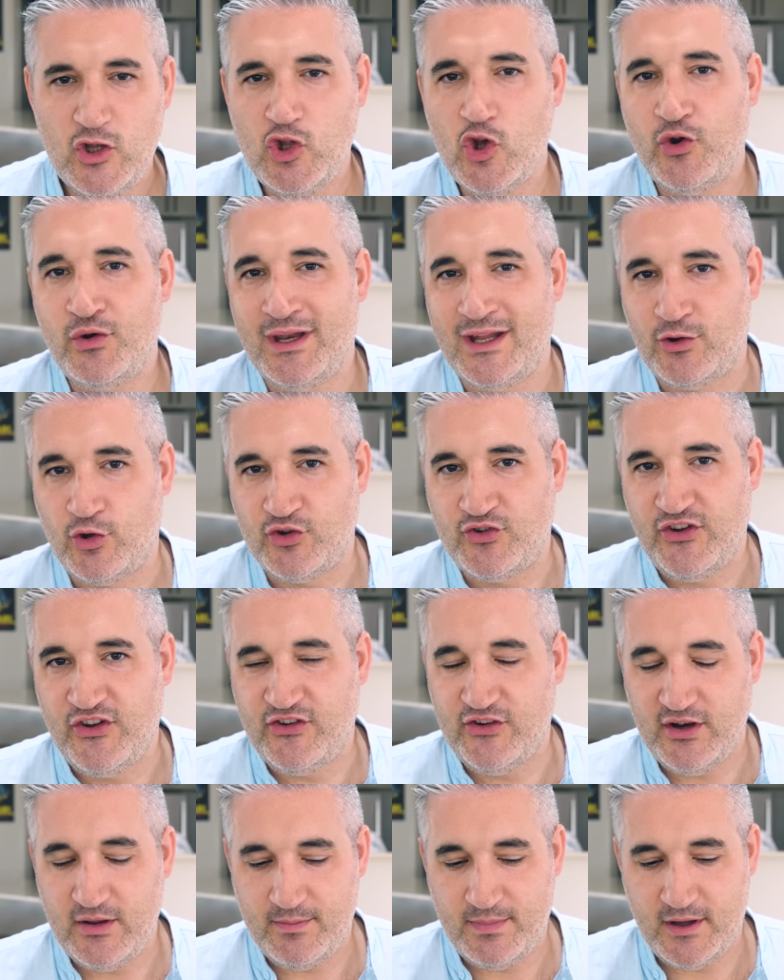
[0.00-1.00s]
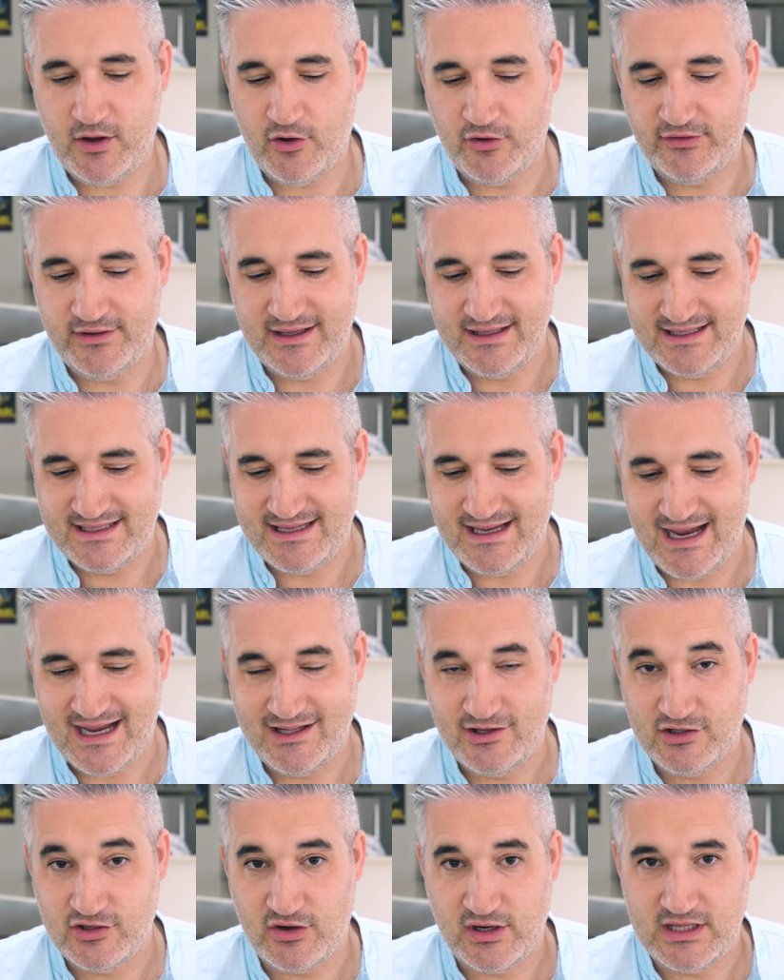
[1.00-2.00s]
You don't need to season it because the
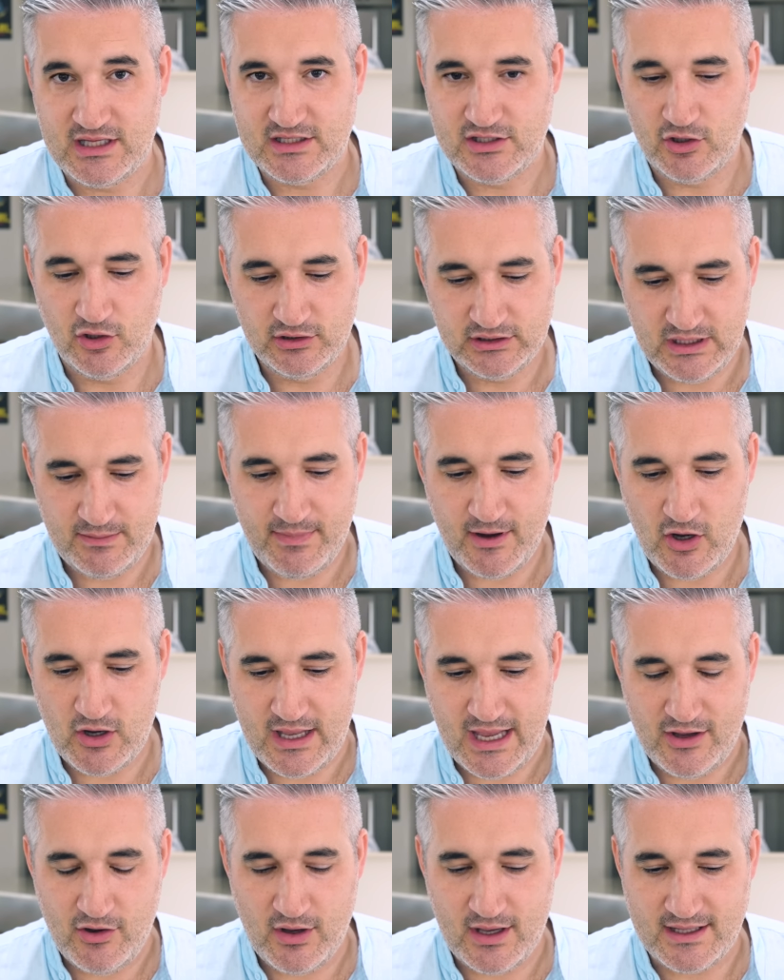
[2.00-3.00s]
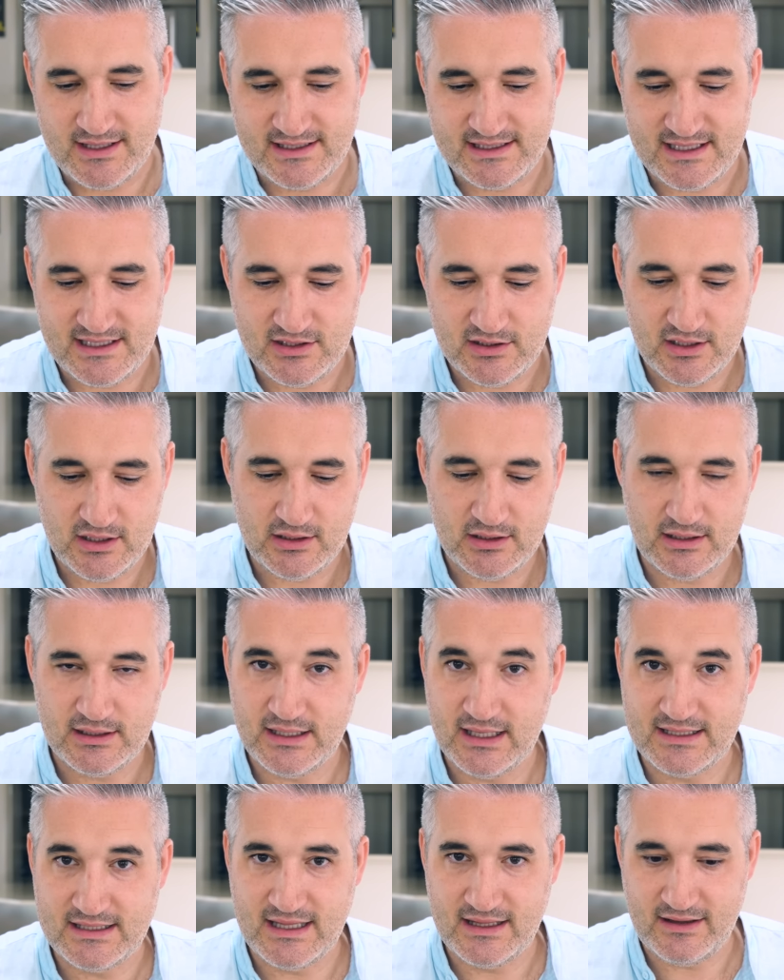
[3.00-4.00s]
inside is already salty, but okay, you can season it.
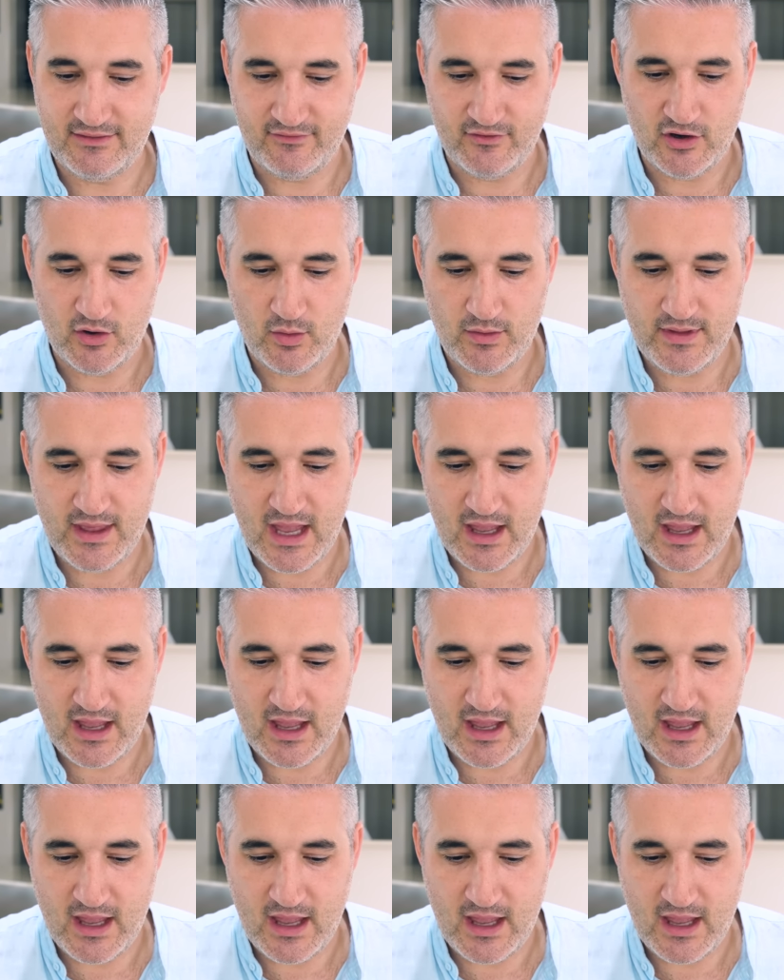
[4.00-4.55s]
There's nothing wrong with